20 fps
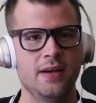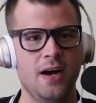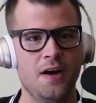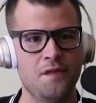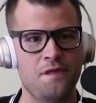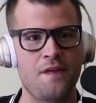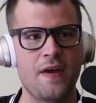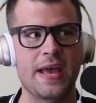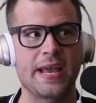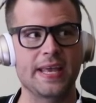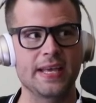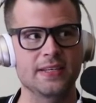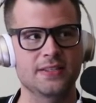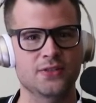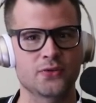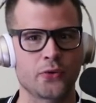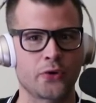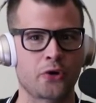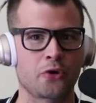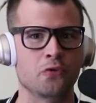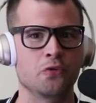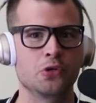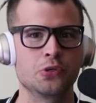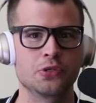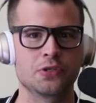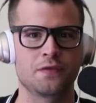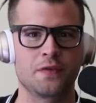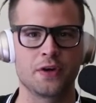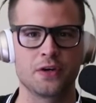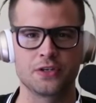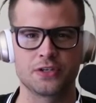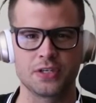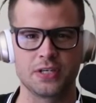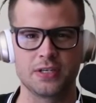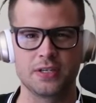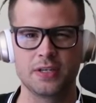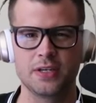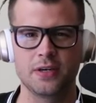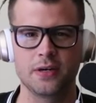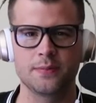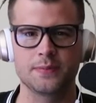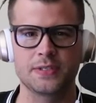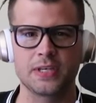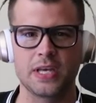a Vegas or cruise version. You know what I'm